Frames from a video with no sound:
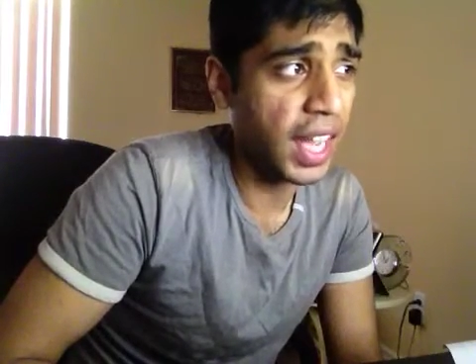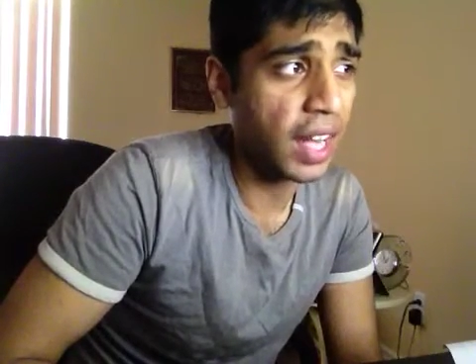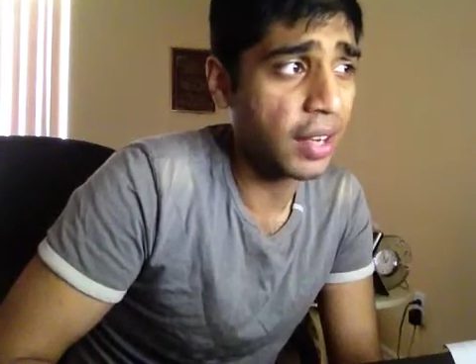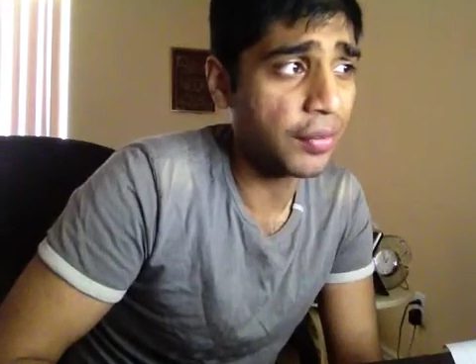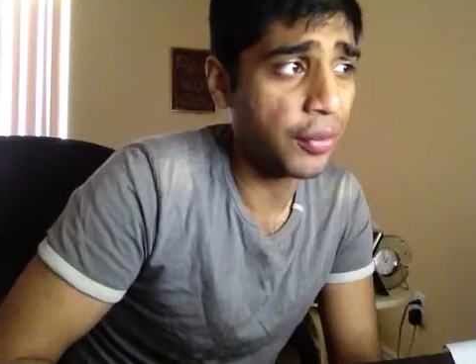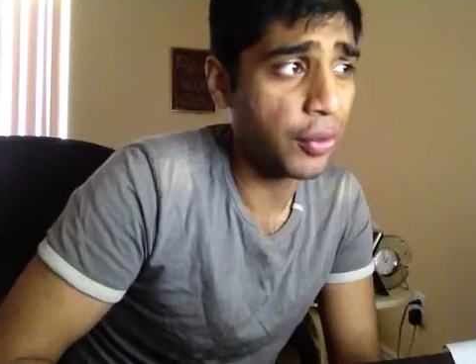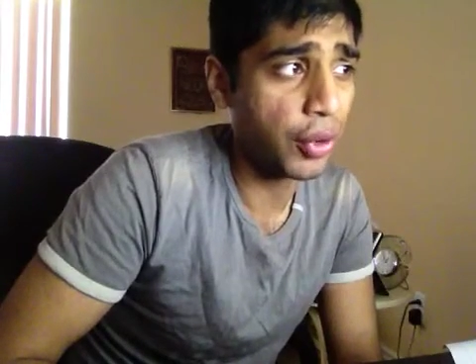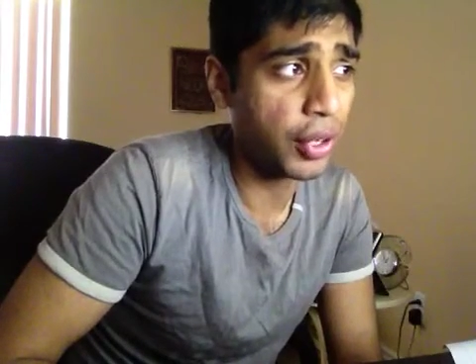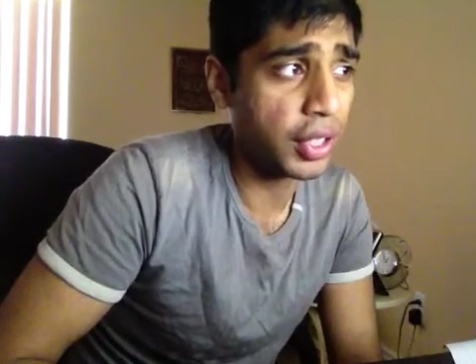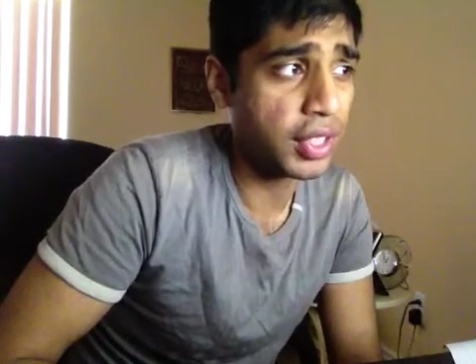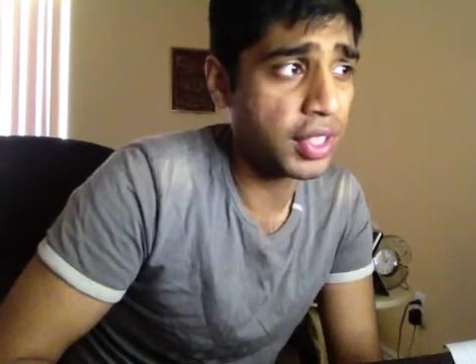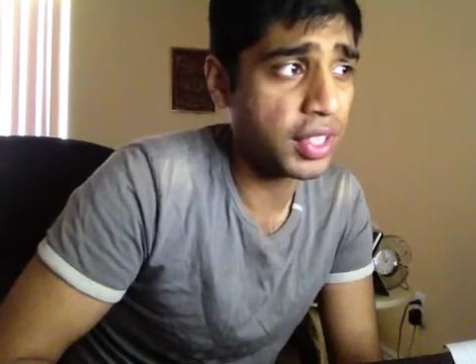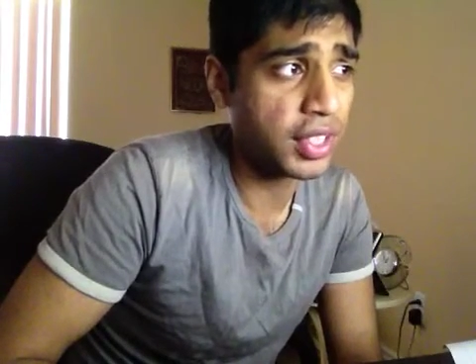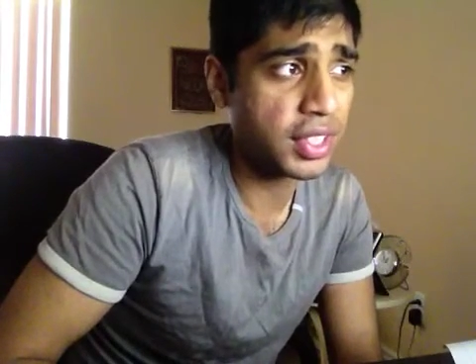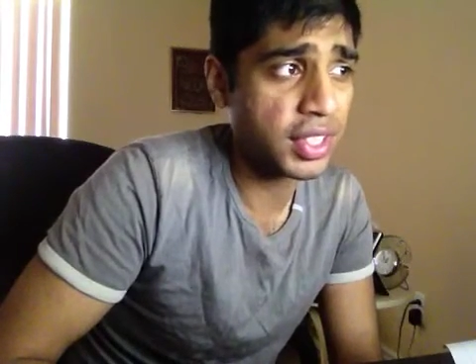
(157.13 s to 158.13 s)
afford
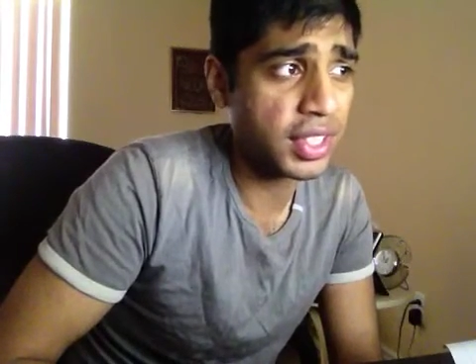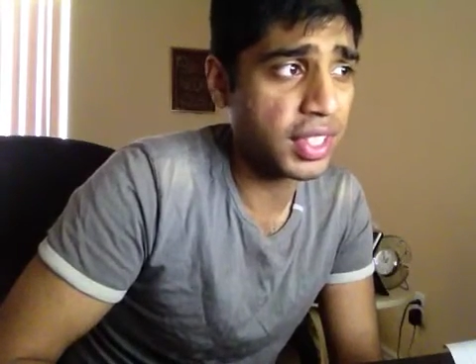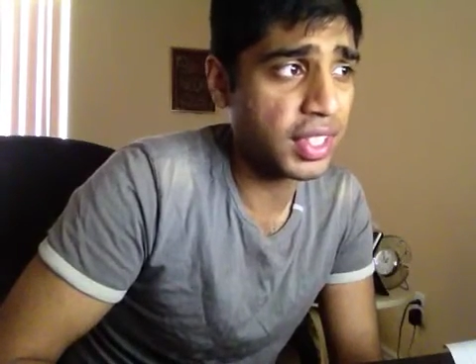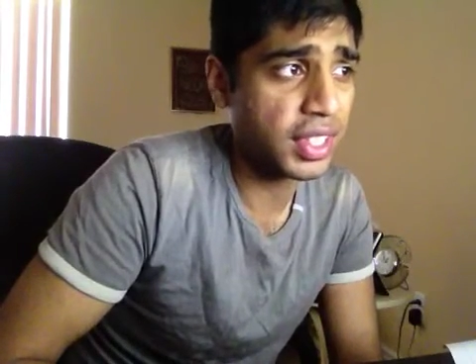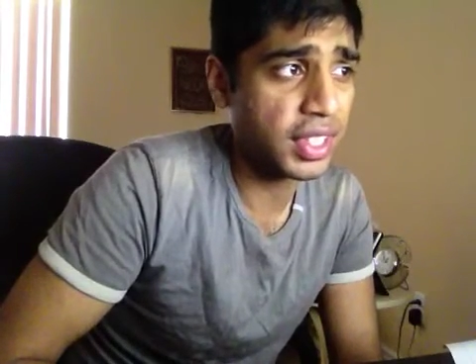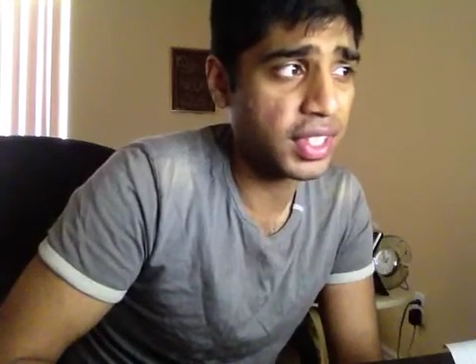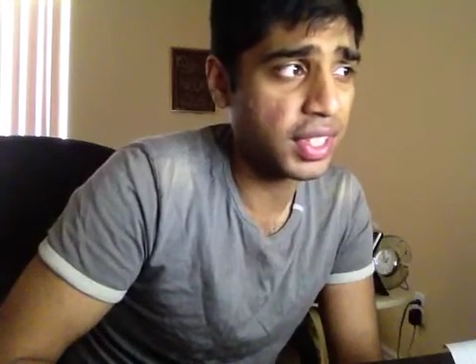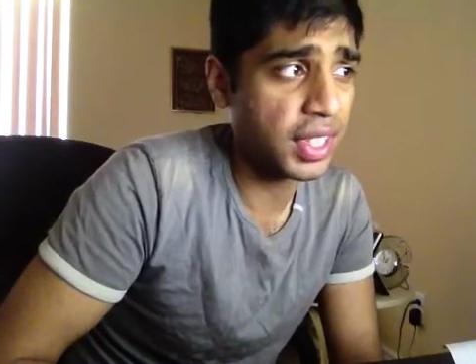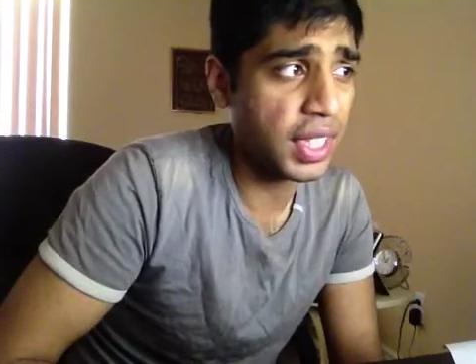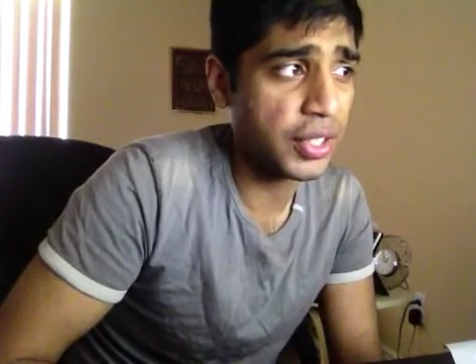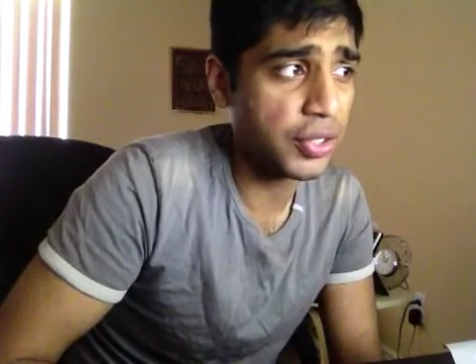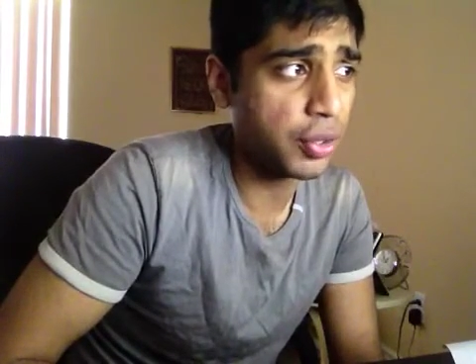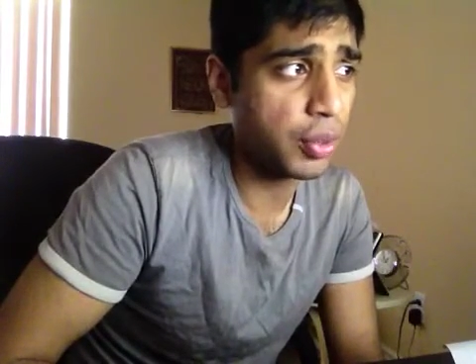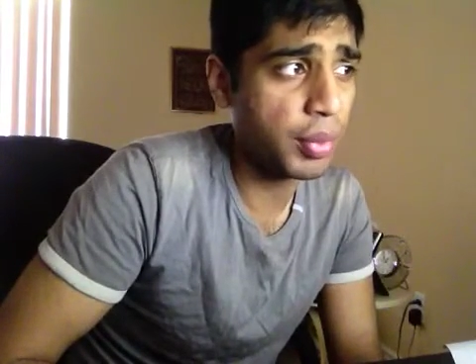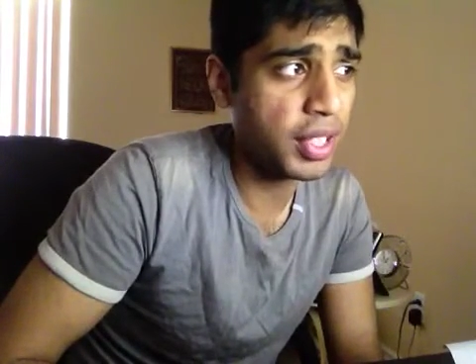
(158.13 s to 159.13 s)

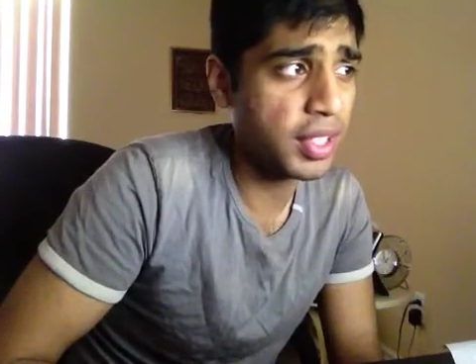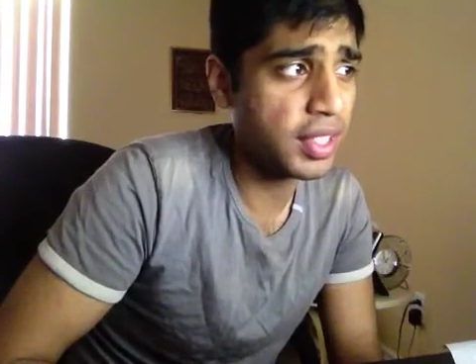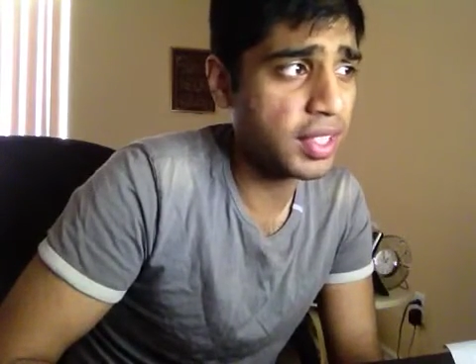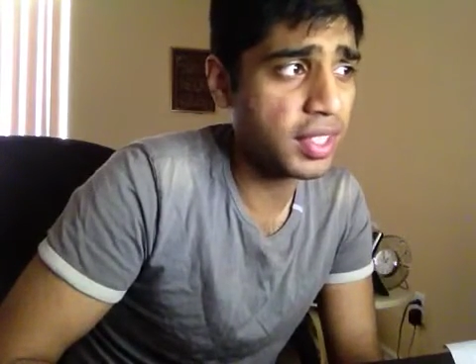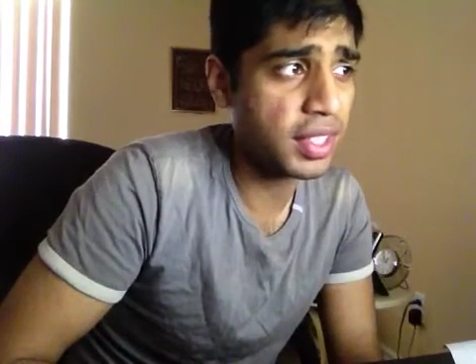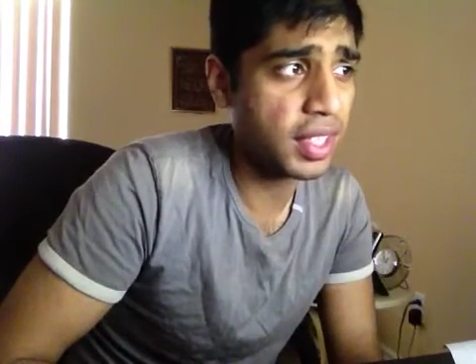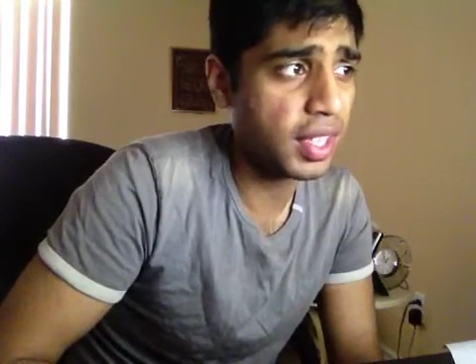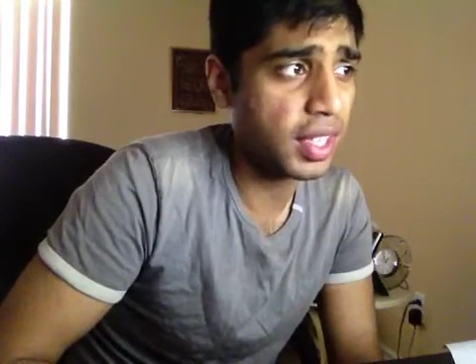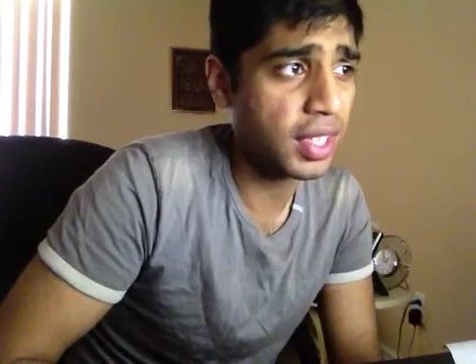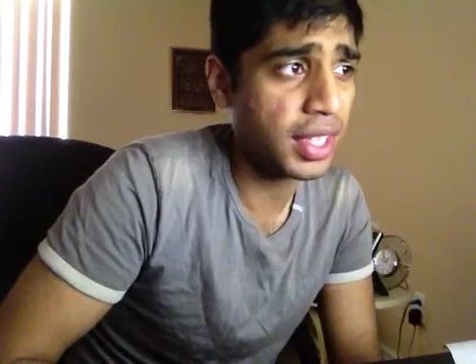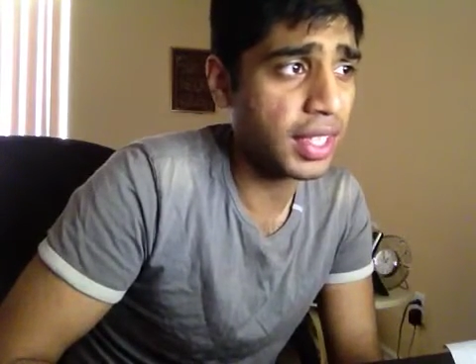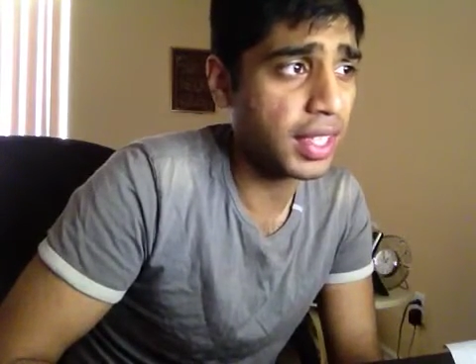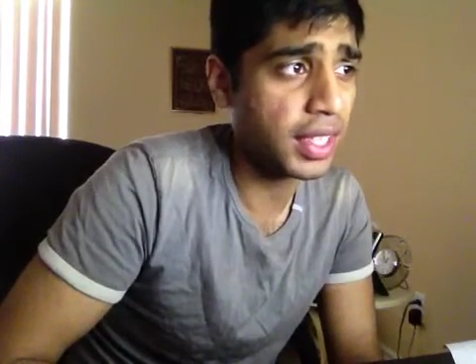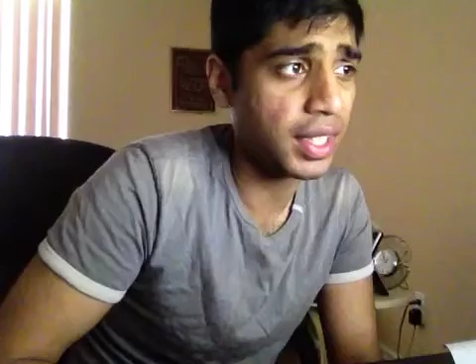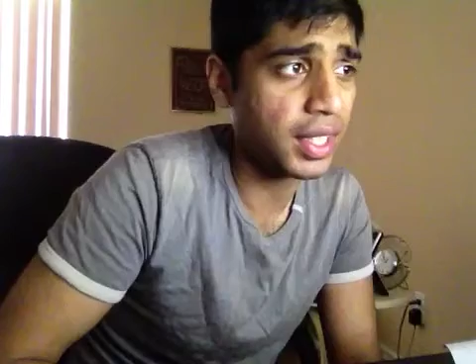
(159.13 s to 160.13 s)
instruments,
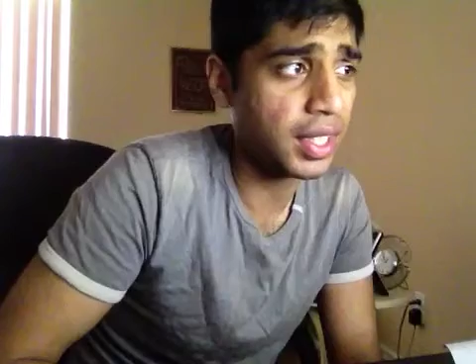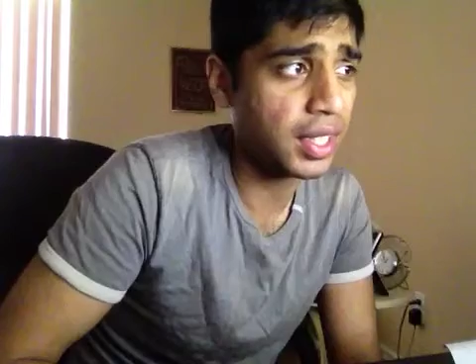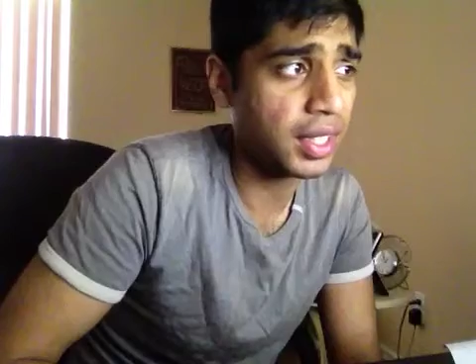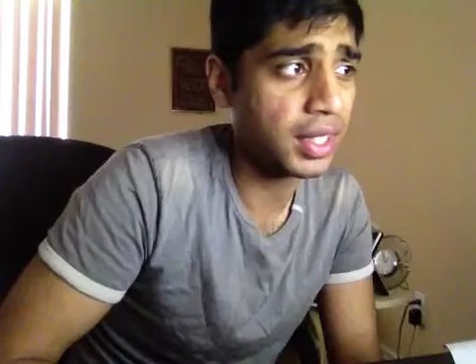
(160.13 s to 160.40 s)
like,